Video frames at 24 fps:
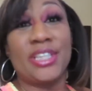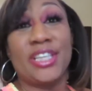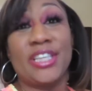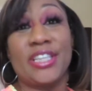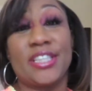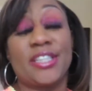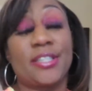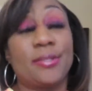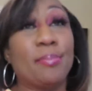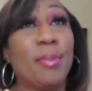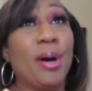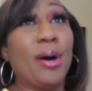
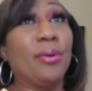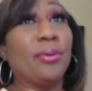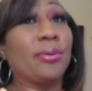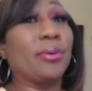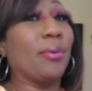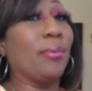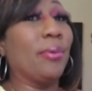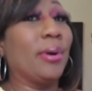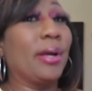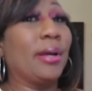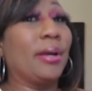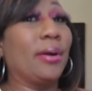these smoke
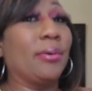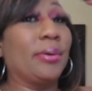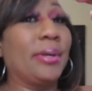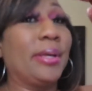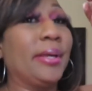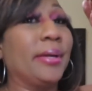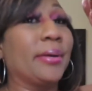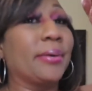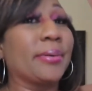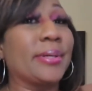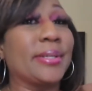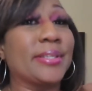going on
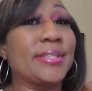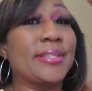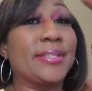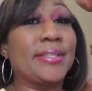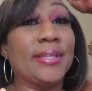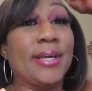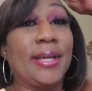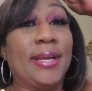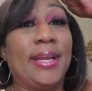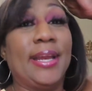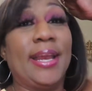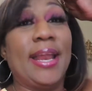here in
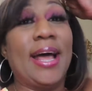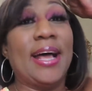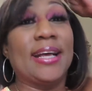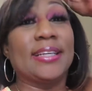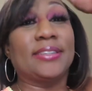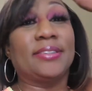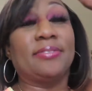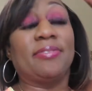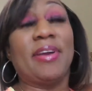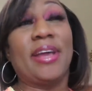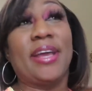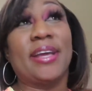sunny
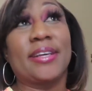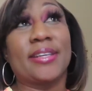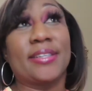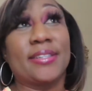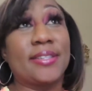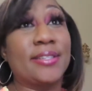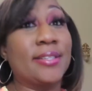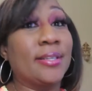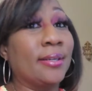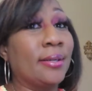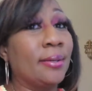Las Vegas.